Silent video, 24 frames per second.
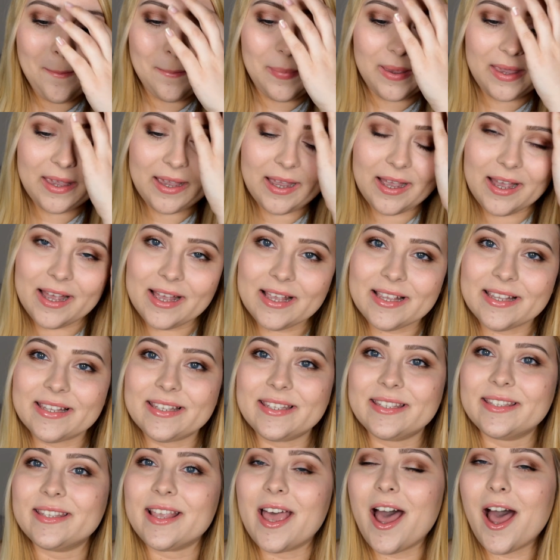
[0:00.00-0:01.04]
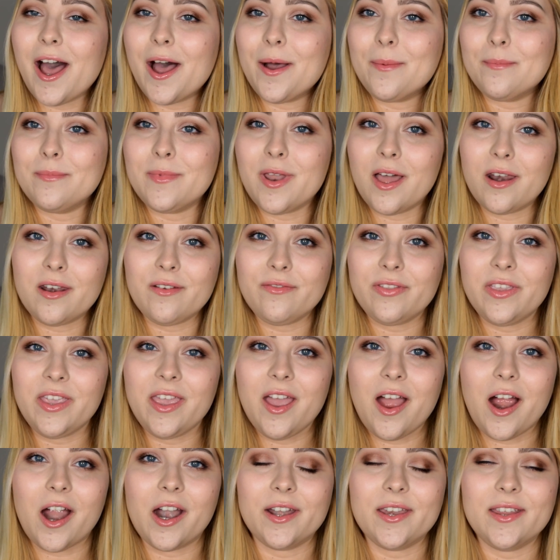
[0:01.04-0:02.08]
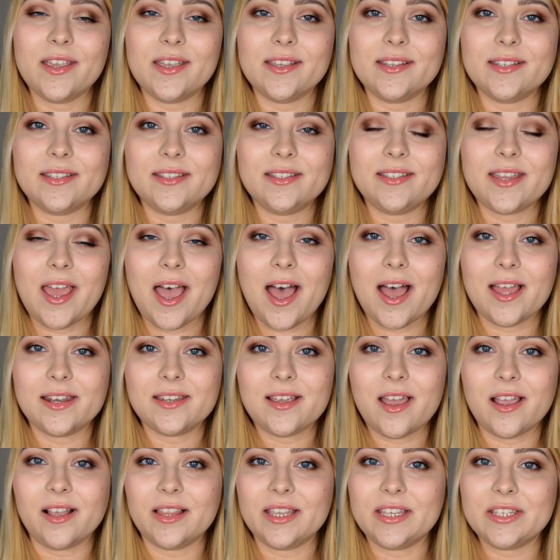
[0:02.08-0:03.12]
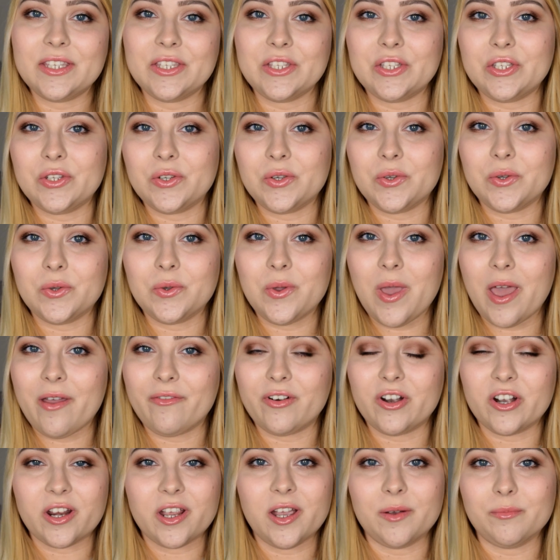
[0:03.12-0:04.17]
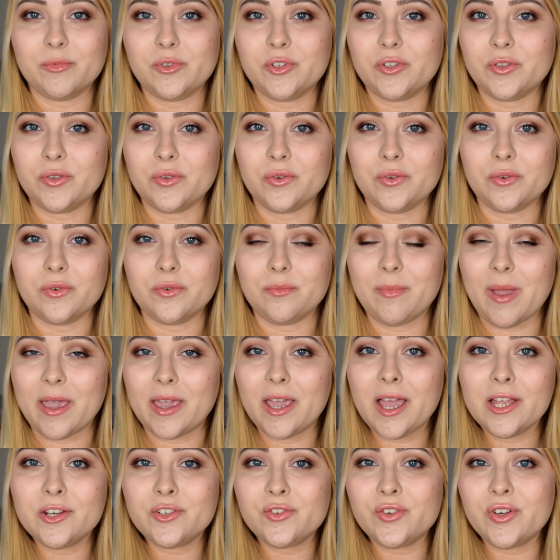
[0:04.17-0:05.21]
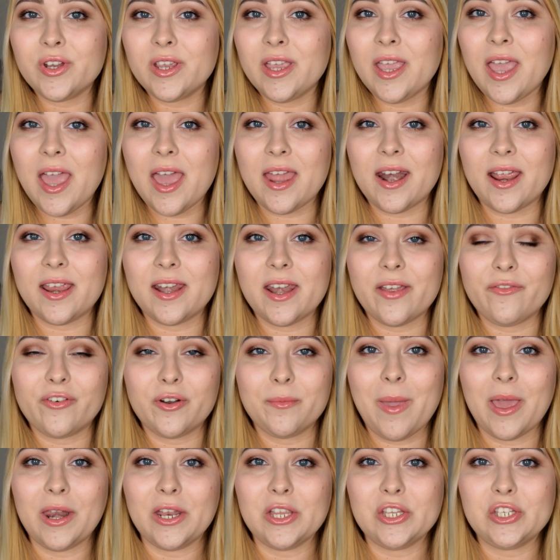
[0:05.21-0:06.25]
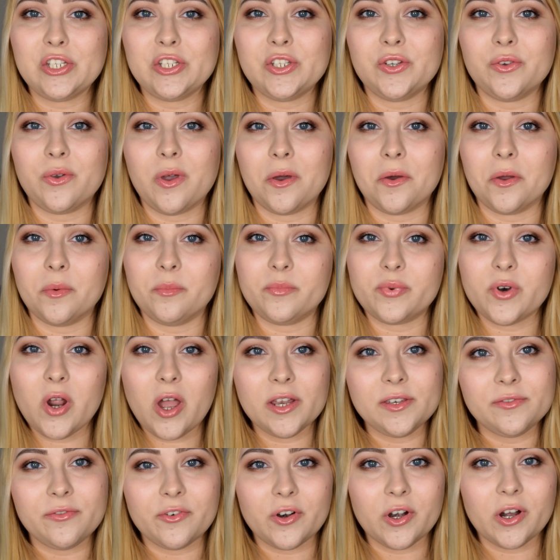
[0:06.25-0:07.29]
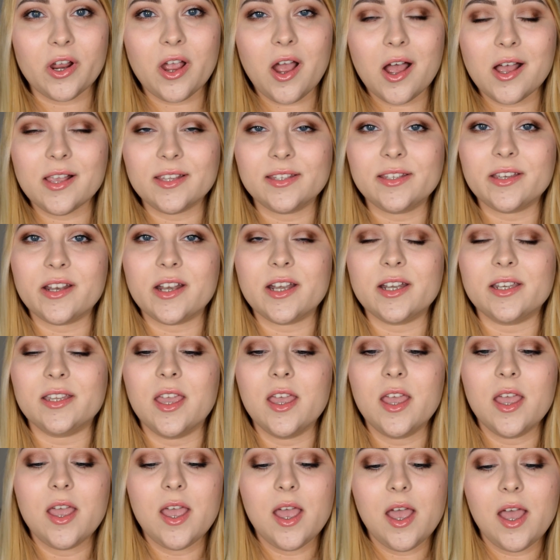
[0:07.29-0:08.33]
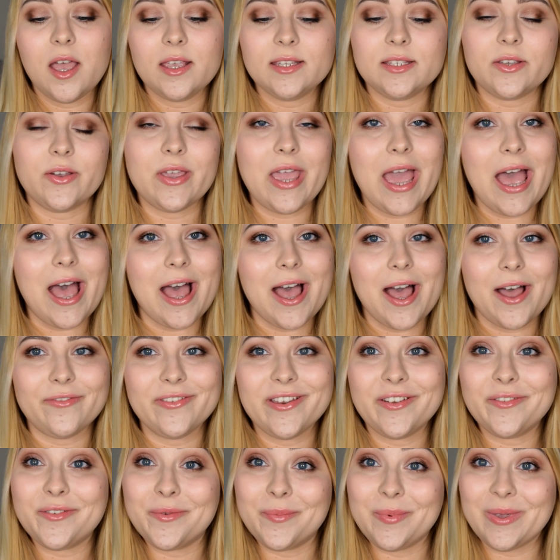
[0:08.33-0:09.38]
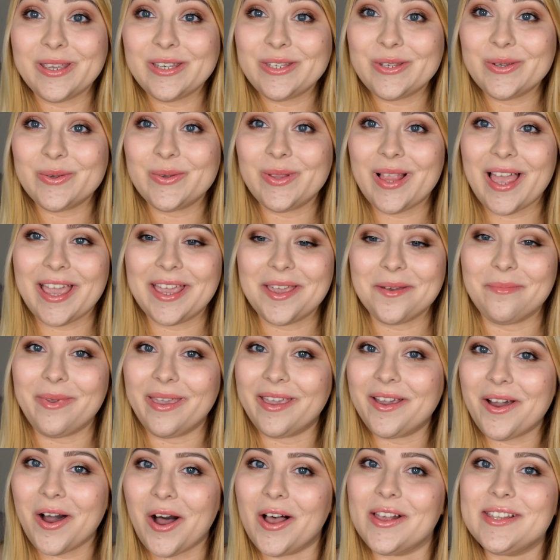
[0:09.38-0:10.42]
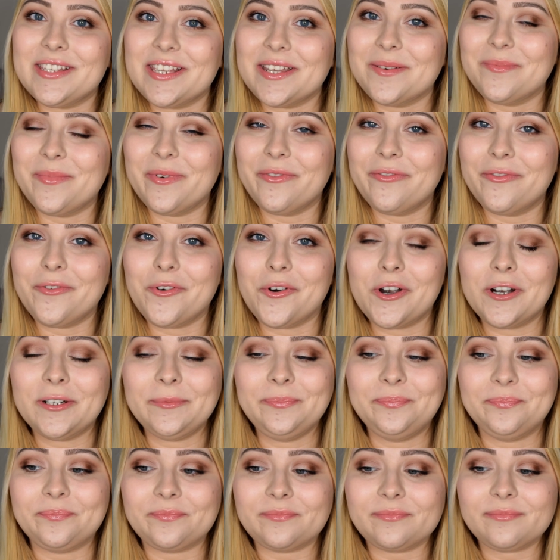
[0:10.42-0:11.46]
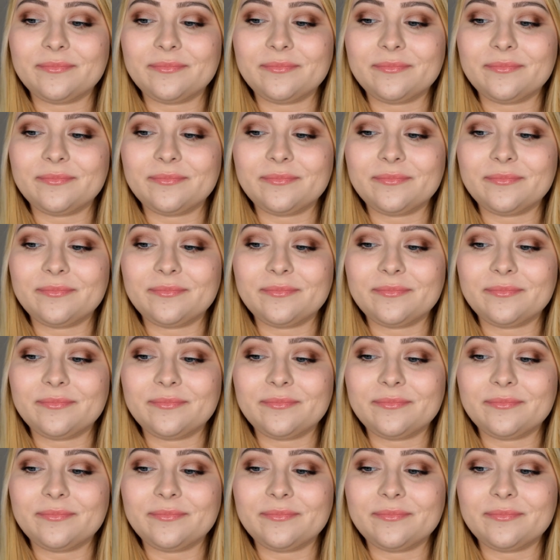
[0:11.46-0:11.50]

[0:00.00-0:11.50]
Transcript: because none of the artists that I listen to ever come to my country, and I never managed to go abroad for a concert. So yeah, I've never been to like a big concert before,